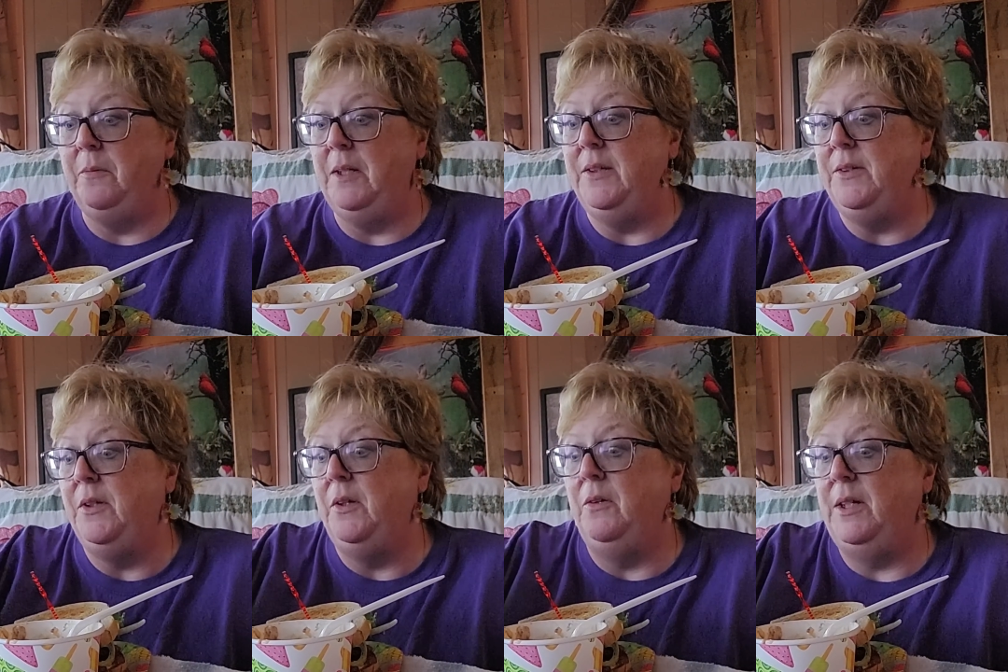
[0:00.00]
minutes
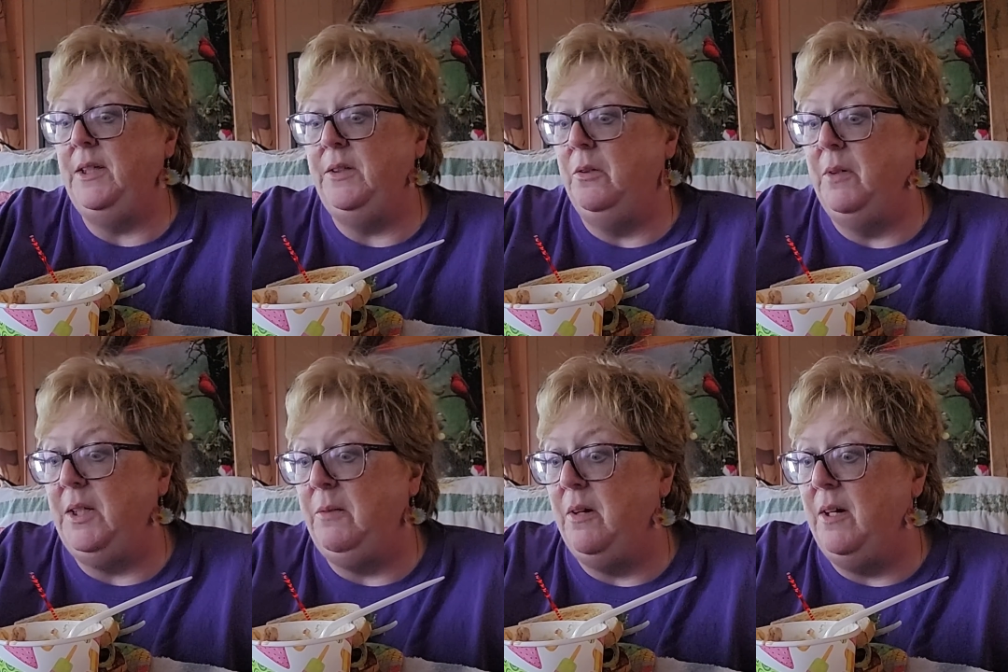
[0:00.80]
ago. I didn't know what
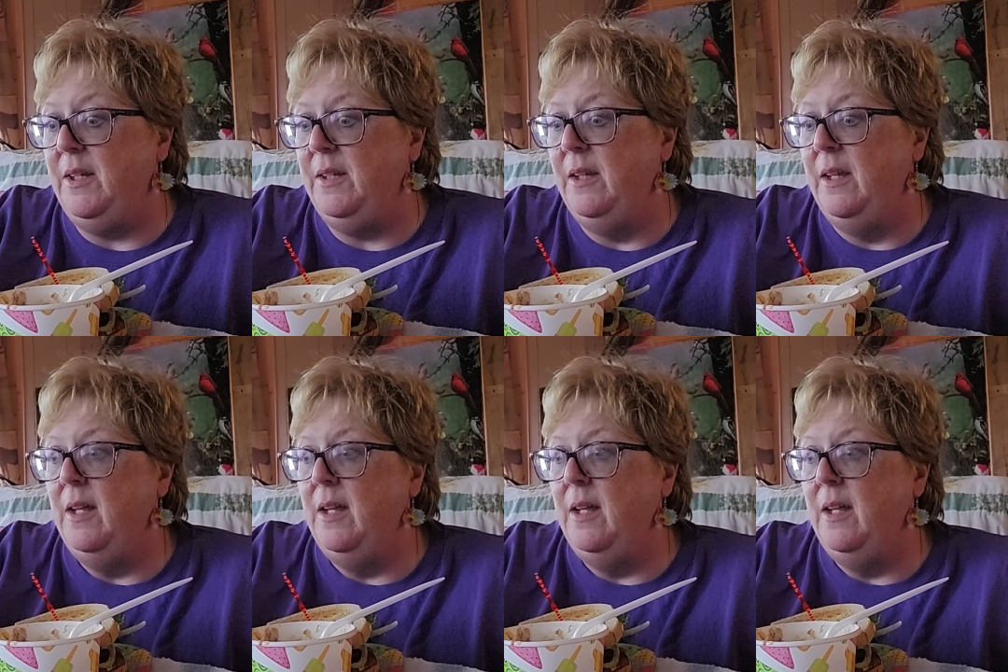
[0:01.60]
he wanted.